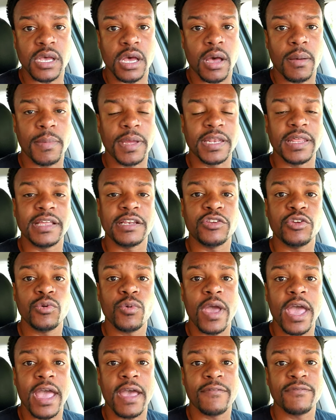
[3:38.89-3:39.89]
And they
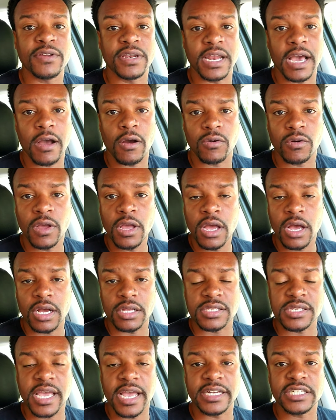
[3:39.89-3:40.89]
do have, and I'll
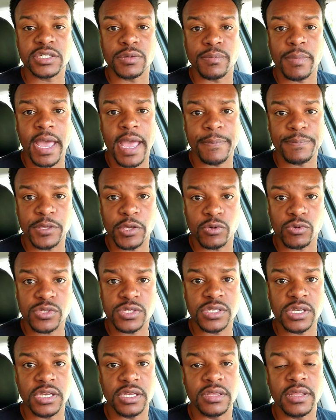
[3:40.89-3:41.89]
attach a map, you'll
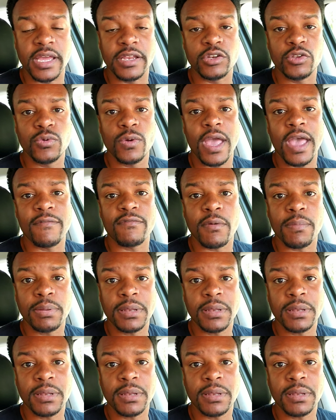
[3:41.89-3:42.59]
see, they do have a